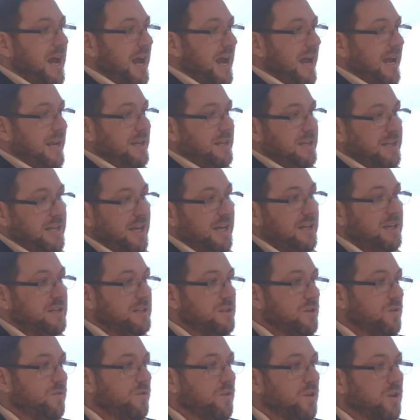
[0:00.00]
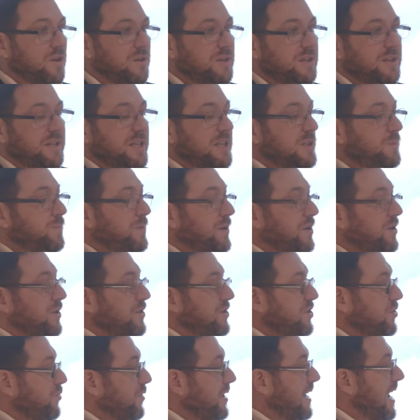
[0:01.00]
and get yourself along to this.
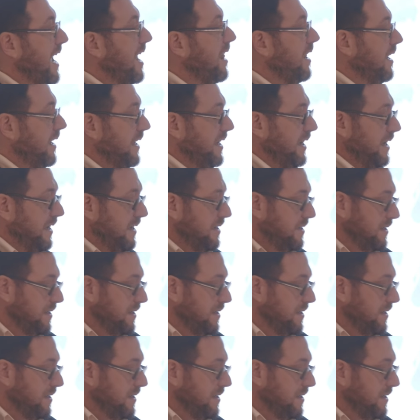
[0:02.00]
Because the reality